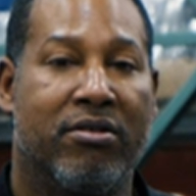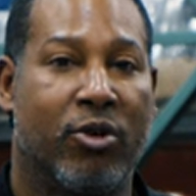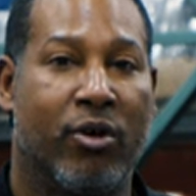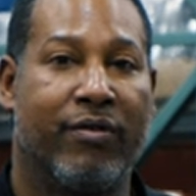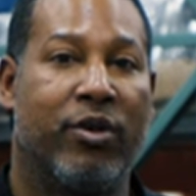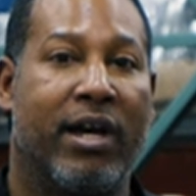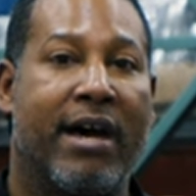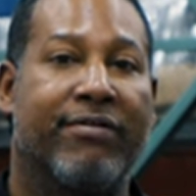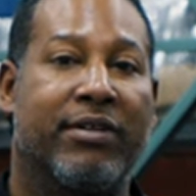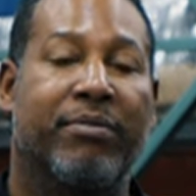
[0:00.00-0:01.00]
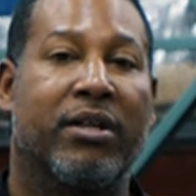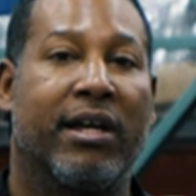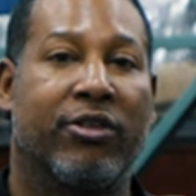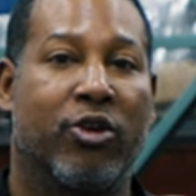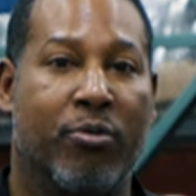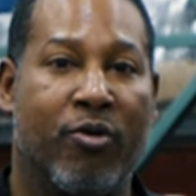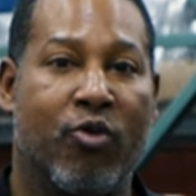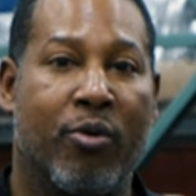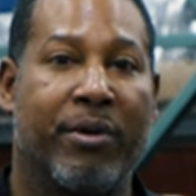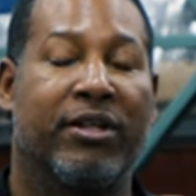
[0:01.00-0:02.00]
So if you have something like
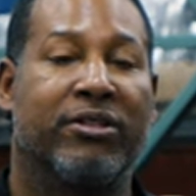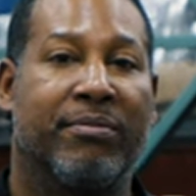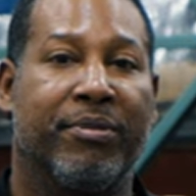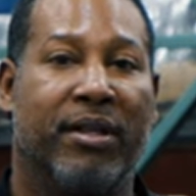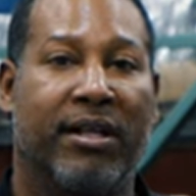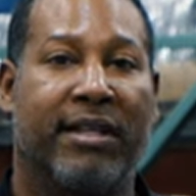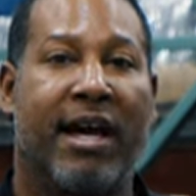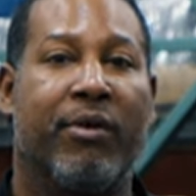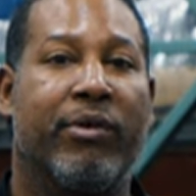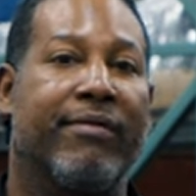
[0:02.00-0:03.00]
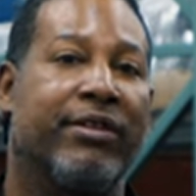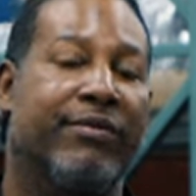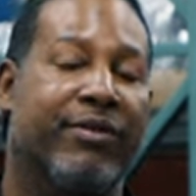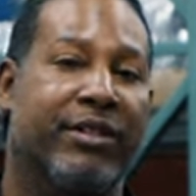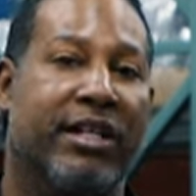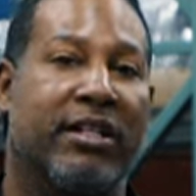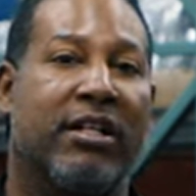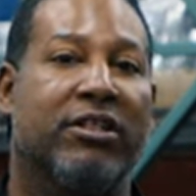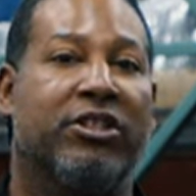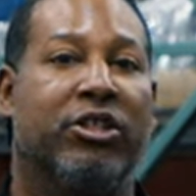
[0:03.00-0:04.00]
thermoforming or something like that, we have a different
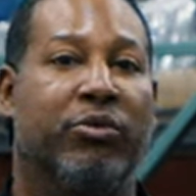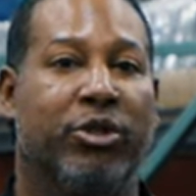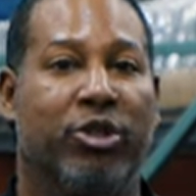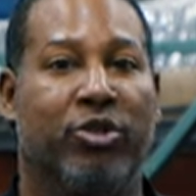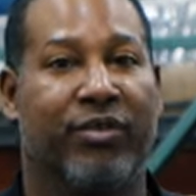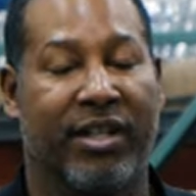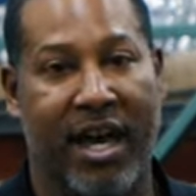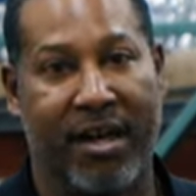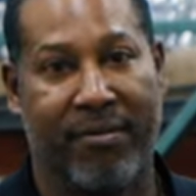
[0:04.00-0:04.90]
technology you would use for that.